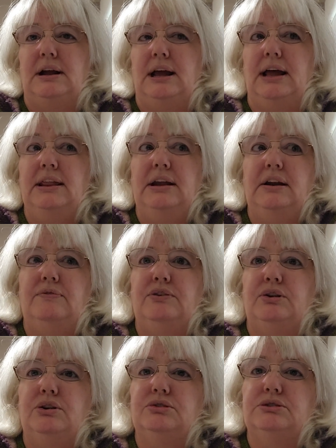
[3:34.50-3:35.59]
And then if
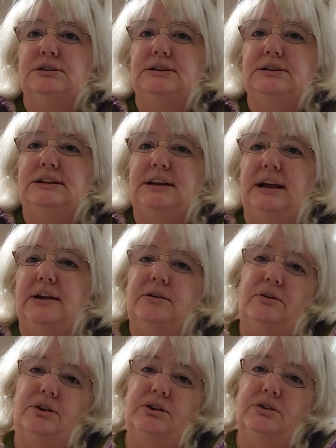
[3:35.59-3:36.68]
you're using a DK
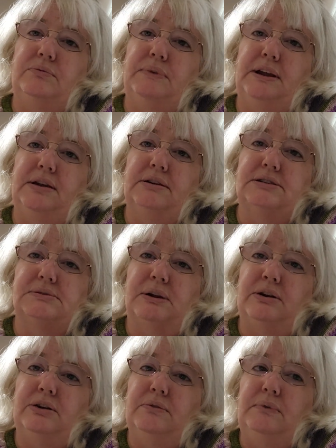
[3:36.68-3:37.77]
yarn and you're making a sweater,
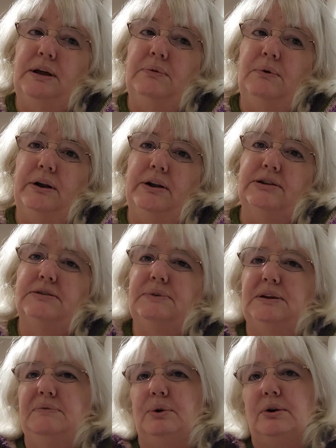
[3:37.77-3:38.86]
you may want it to
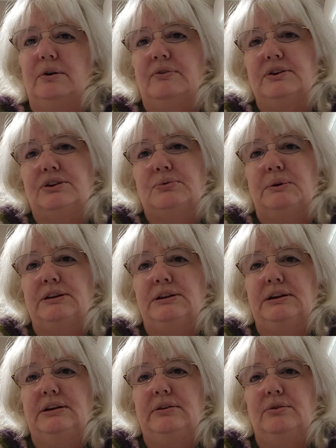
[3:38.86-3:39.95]
be more of a
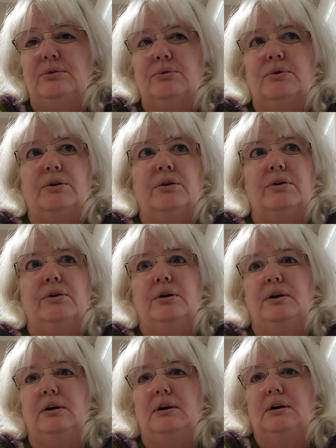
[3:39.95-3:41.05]
20 or
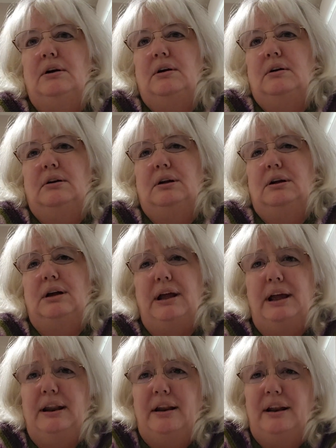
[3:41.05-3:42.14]

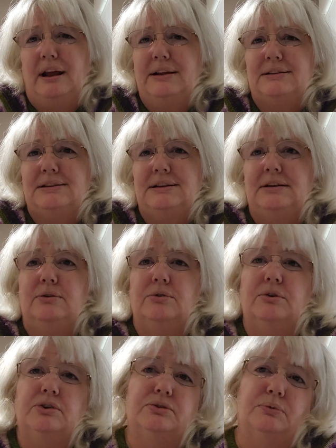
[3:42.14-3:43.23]
a 19
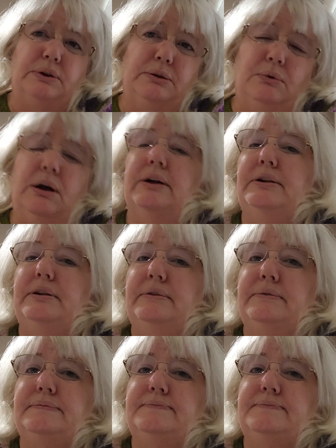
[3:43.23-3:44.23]
or a 21.